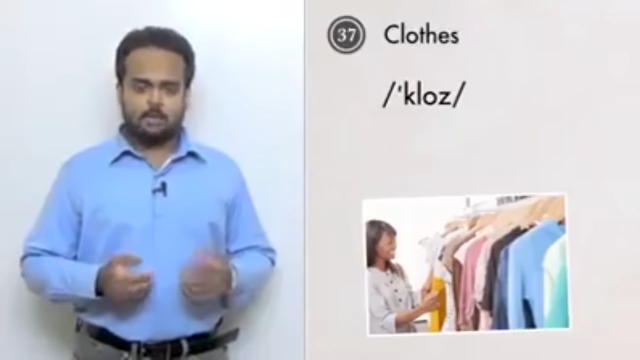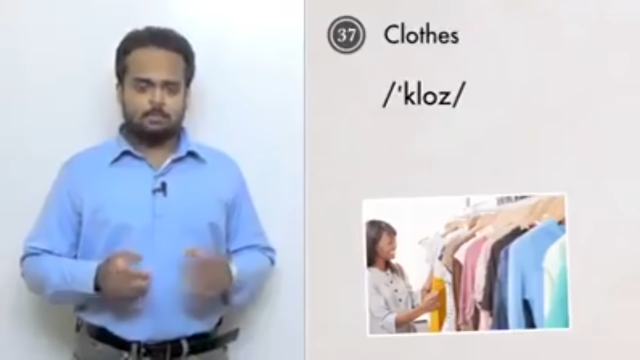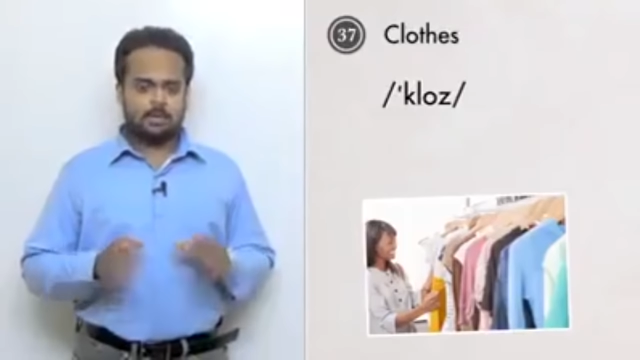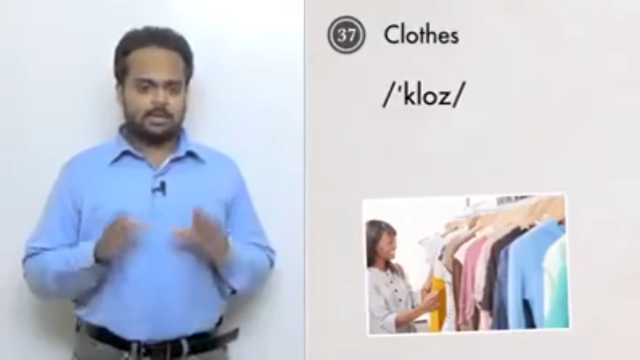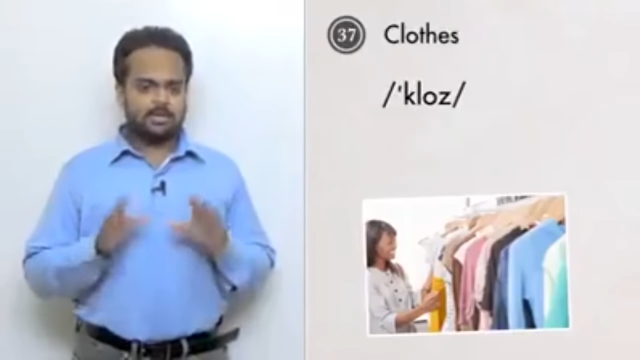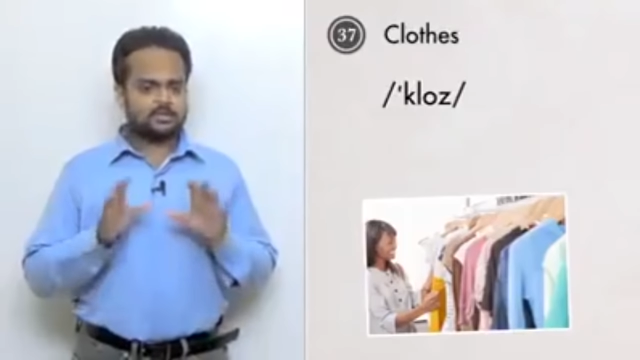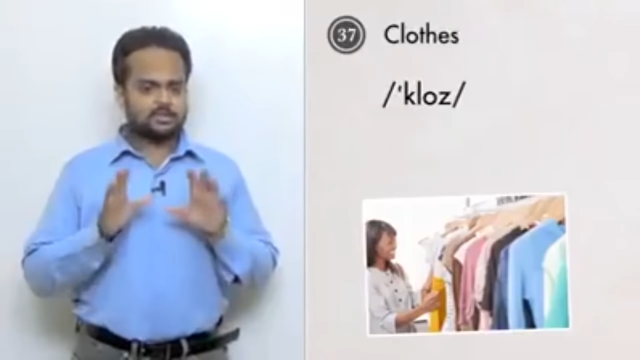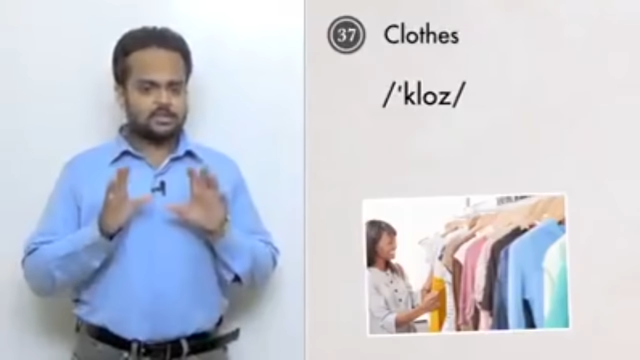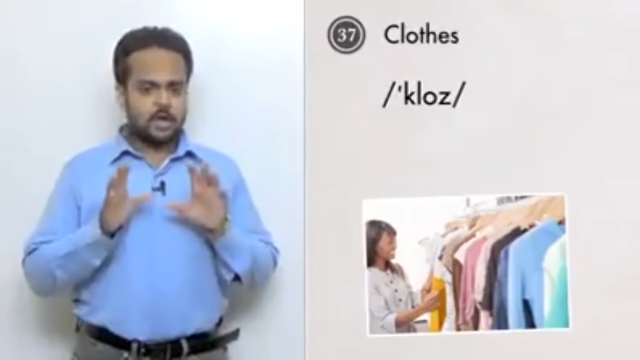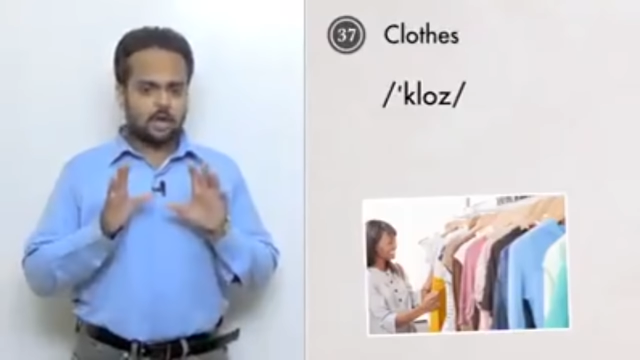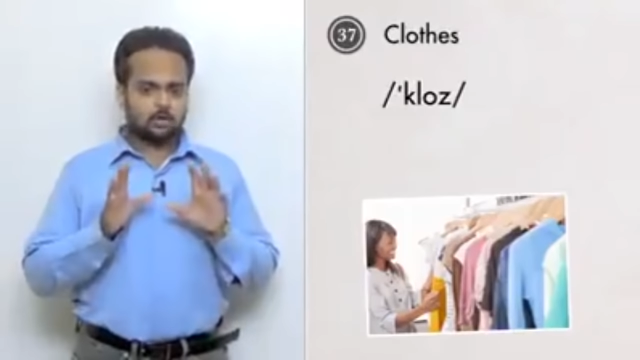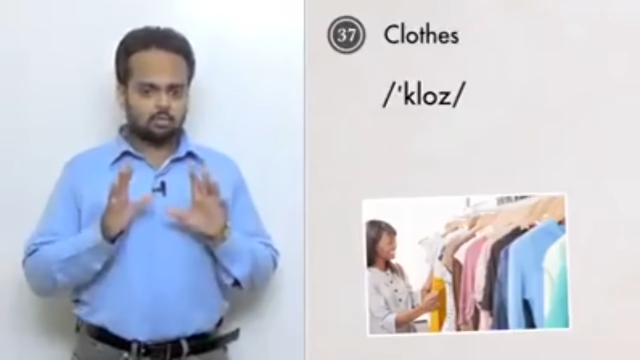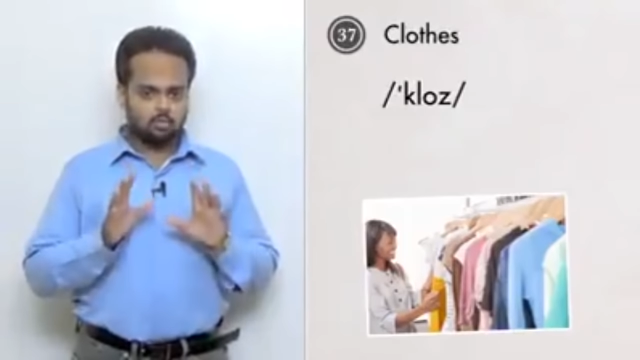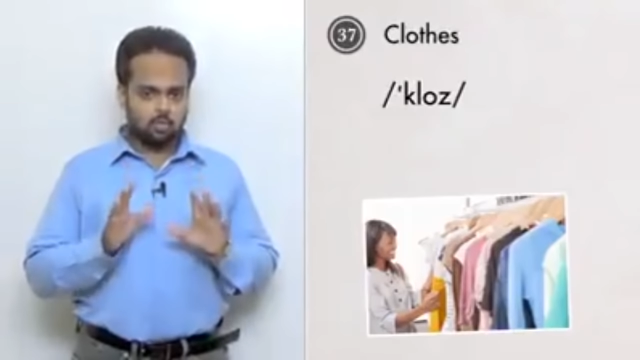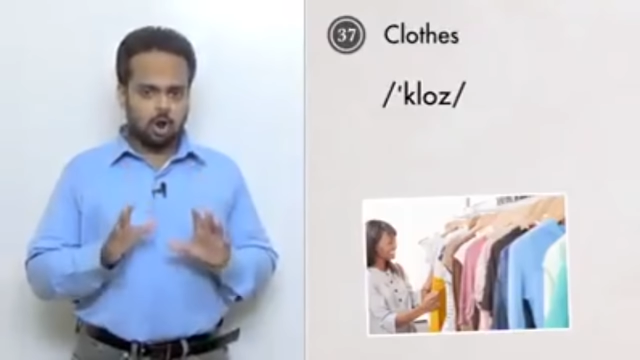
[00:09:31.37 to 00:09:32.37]
But it's
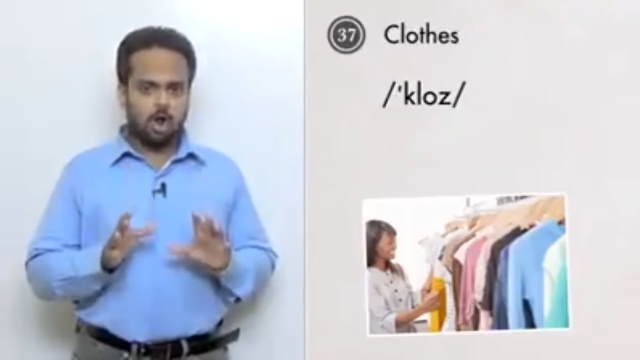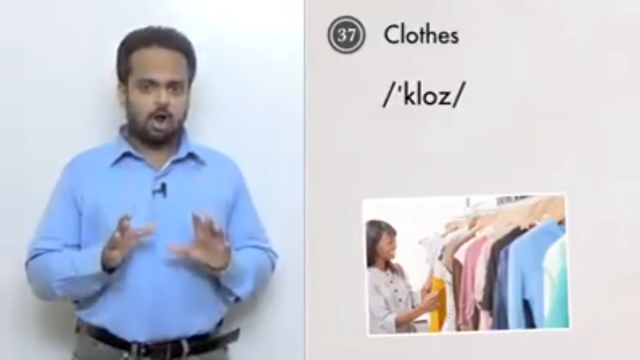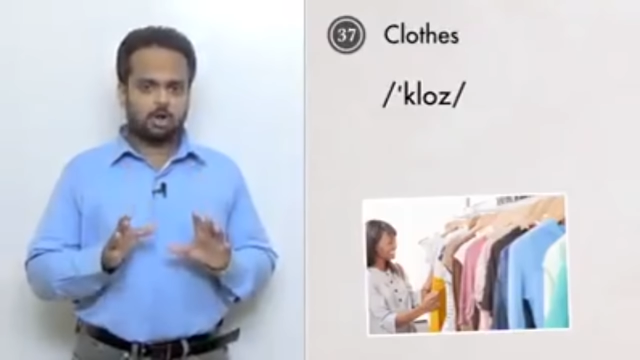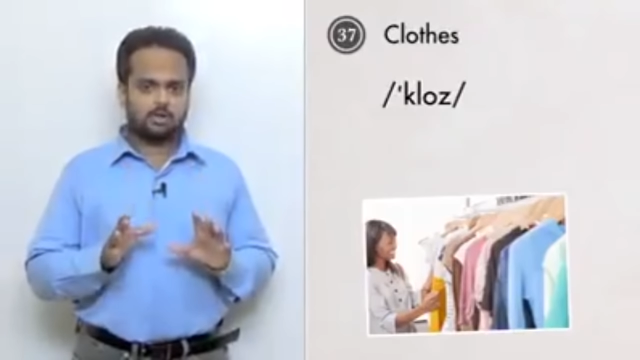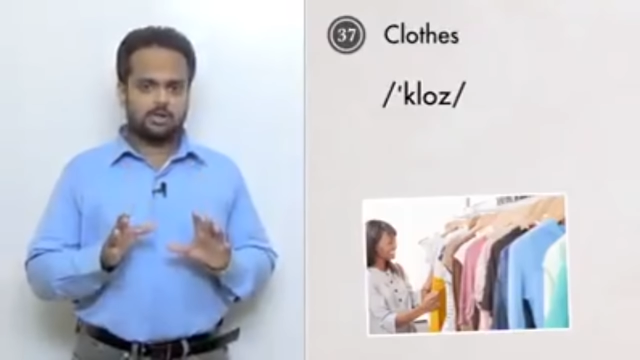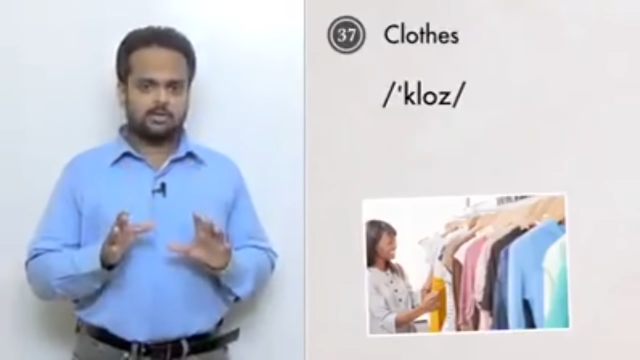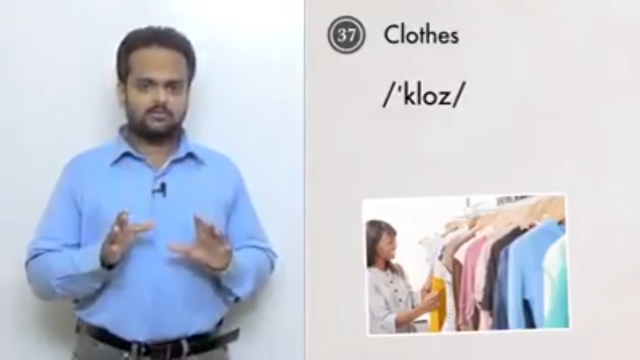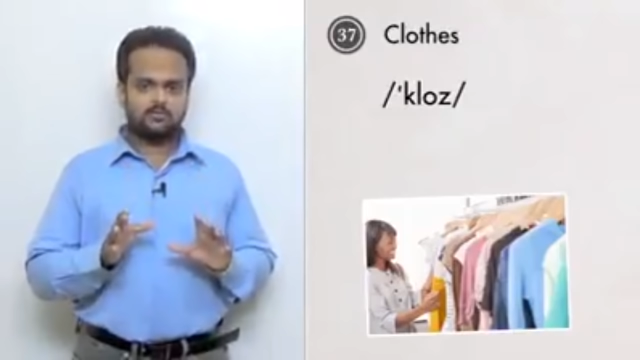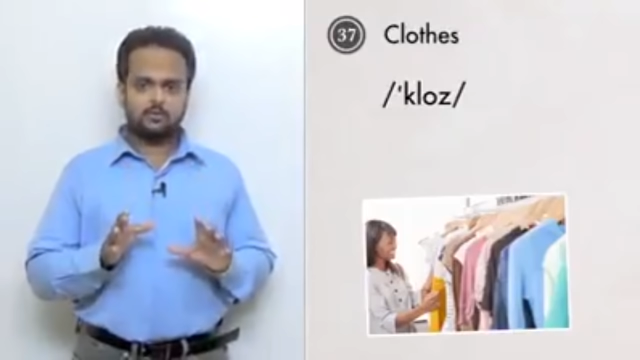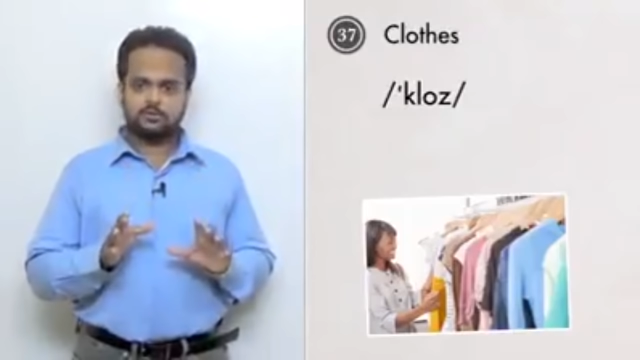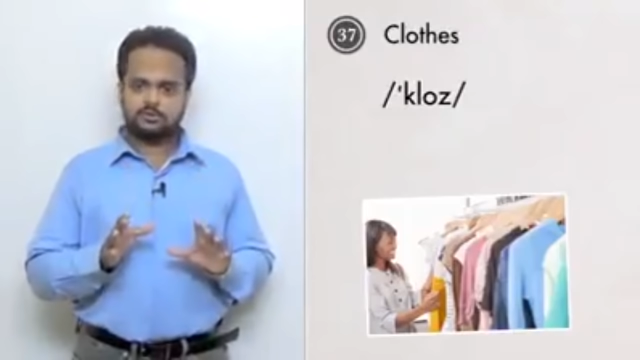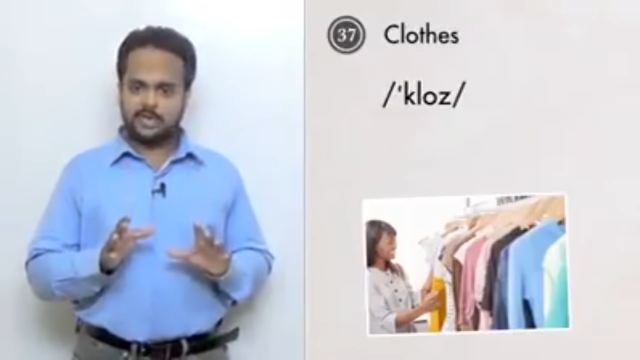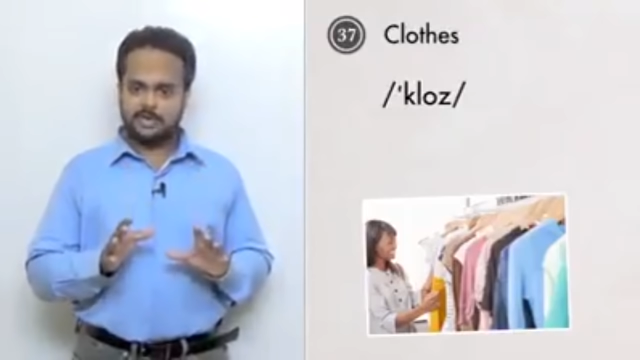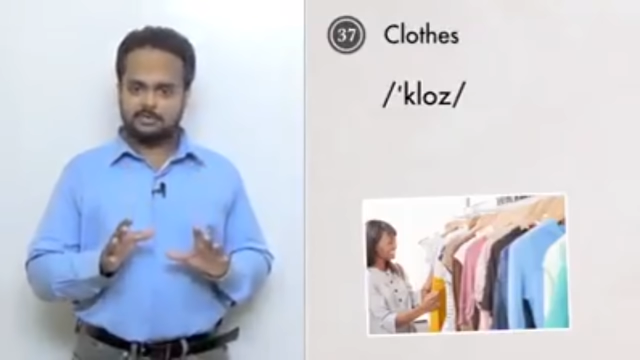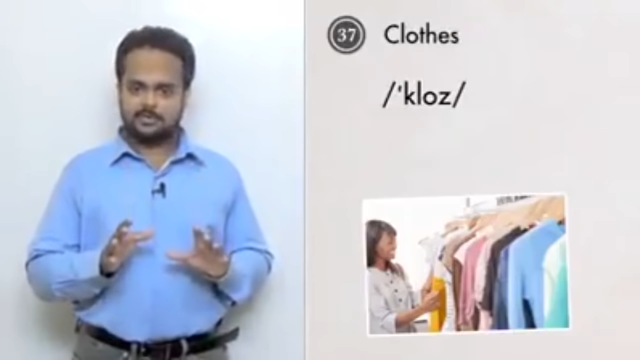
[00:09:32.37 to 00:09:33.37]
not wrong if you
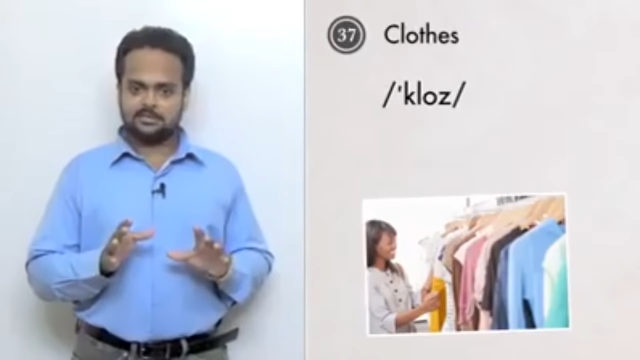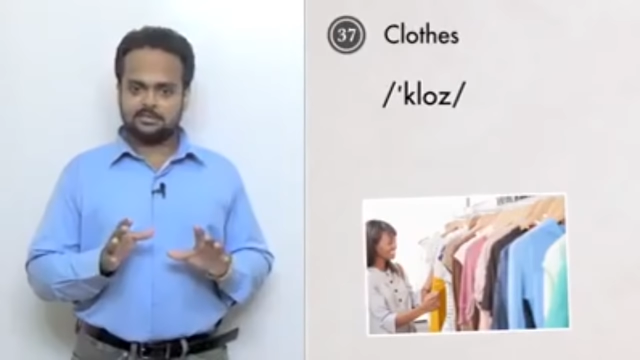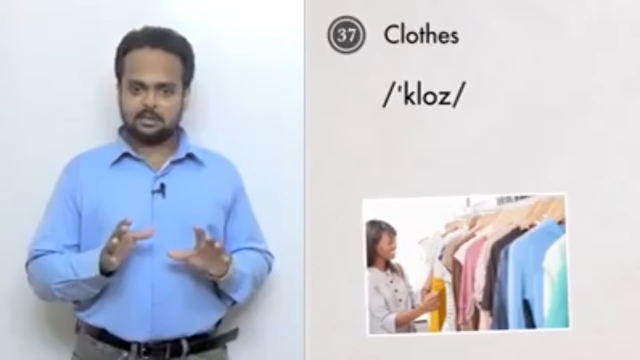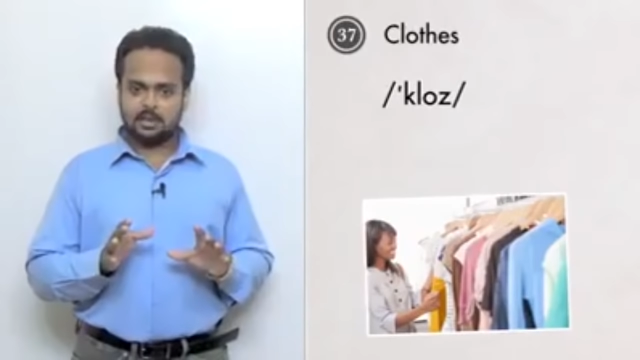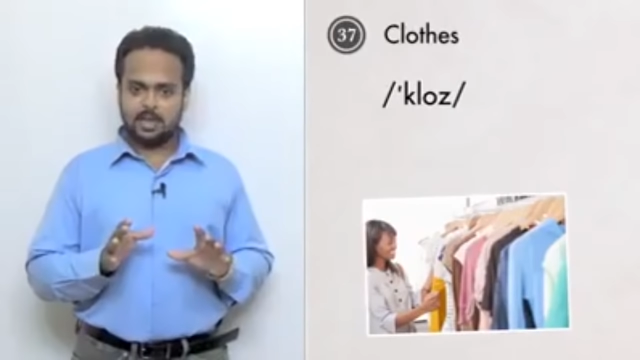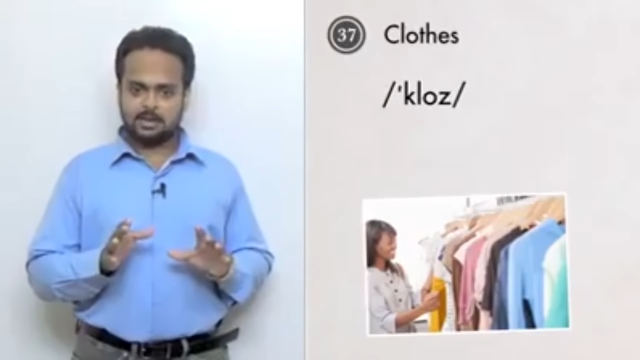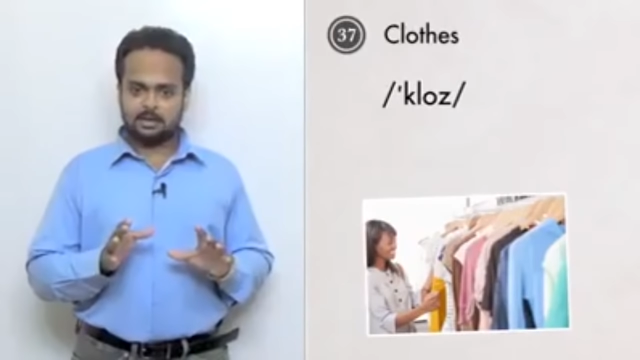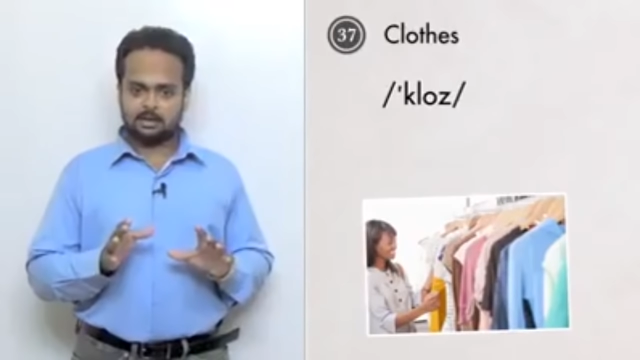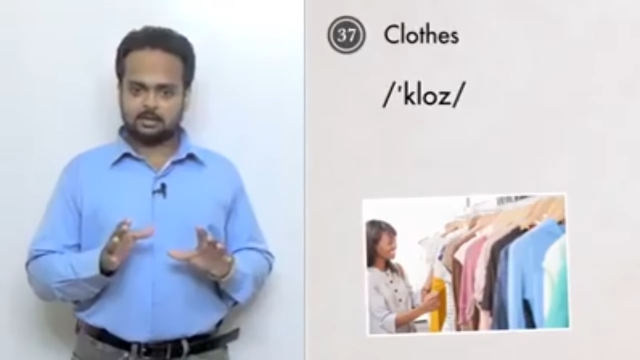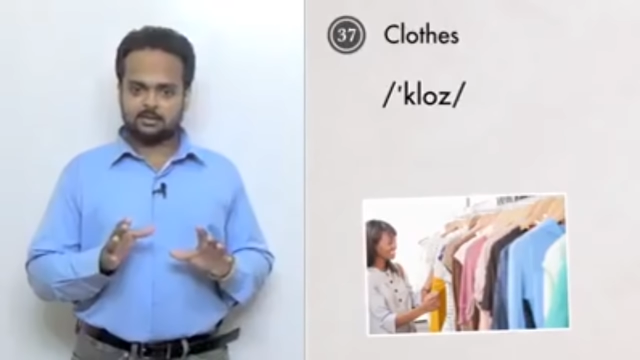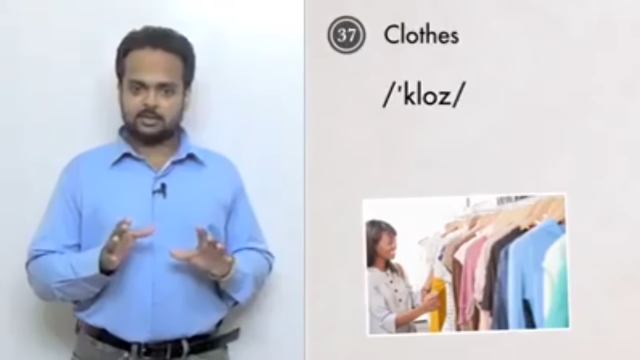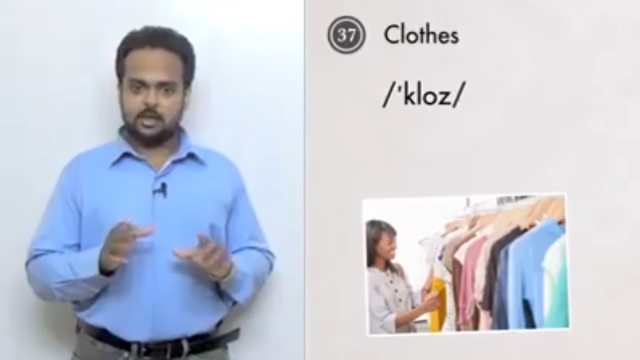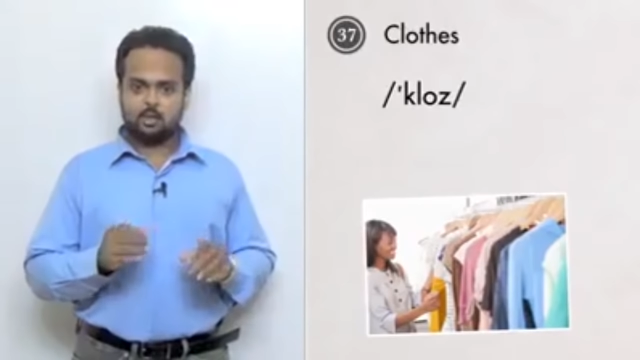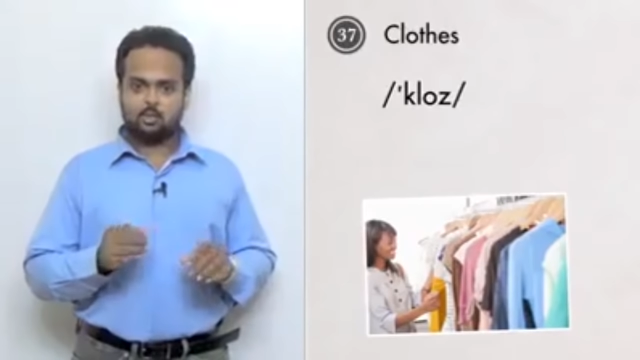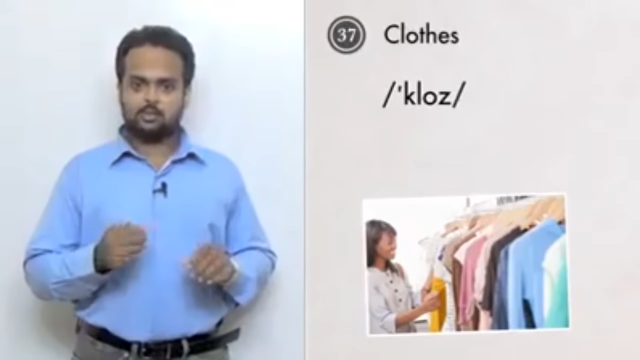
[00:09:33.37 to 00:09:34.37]
say these letters